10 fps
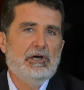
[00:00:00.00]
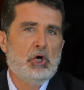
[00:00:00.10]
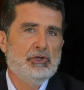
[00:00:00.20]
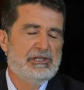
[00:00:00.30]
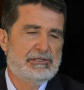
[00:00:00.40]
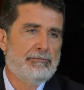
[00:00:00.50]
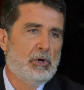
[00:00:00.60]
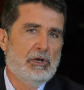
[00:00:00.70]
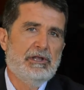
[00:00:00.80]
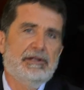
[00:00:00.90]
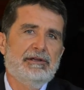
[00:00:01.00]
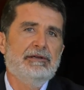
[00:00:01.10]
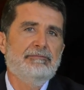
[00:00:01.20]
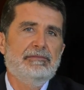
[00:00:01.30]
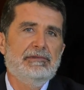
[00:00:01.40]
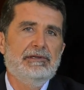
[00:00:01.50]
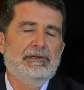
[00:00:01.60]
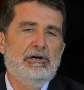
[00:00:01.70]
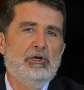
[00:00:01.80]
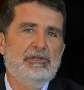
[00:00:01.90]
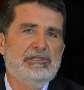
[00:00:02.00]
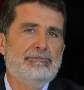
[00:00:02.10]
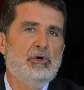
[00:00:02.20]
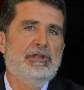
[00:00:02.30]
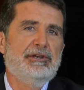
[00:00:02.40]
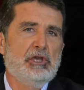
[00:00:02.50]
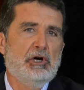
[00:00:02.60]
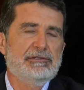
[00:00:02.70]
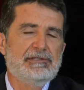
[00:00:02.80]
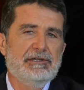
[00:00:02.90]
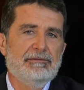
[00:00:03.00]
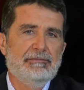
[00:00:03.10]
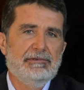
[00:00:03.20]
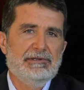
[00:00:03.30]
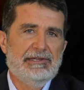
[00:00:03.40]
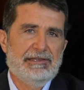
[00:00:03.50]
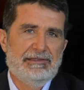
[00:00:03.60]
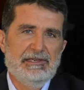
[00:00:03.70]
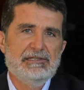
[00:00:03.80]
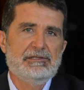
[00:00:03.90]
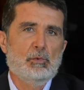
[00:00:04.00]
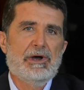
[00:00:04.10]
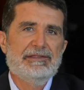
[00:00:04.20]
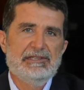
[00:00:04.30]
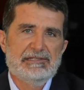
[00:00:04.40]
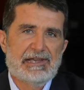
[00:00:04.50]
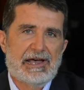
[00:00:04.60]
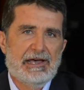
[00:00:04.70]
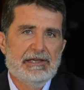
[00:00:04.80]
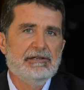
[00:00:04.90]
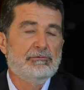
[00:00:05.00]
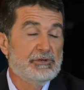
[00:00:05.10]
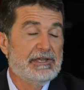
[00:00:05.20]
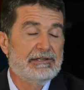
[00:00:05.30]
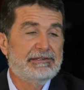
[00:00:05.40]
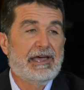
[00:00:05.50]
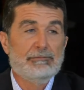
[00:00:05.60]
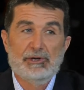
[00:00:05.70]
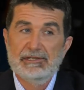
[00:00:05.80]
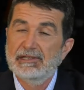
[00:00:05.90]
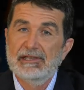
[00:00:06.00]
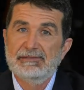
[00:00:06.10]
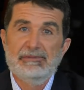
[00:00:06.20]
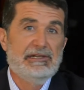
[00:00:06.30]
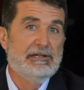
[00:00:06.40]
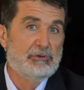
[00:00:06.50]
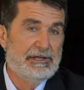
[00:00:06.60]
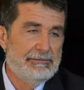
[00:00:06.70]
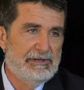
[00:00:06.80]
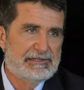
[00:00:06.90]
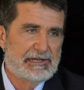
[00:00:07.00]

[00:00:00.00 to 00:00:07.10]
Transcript: on the smaller yachts that this one design real-time racing has been incredibly